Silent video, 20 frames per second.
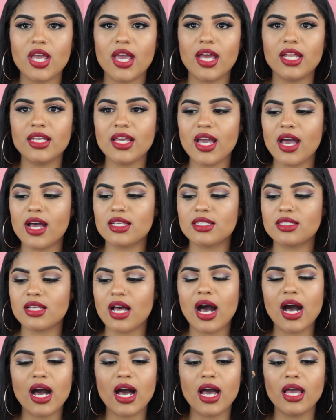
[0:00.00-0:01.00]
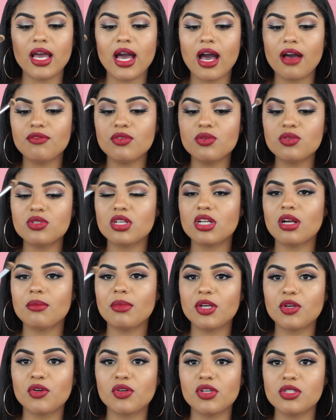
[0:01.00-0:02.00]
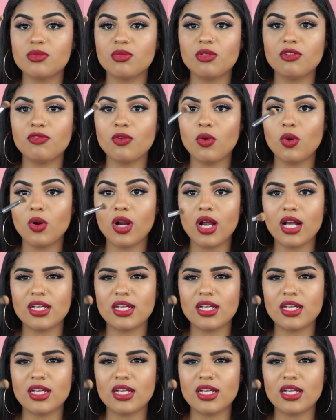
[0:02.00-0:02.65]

And yes, I have used it on my crease before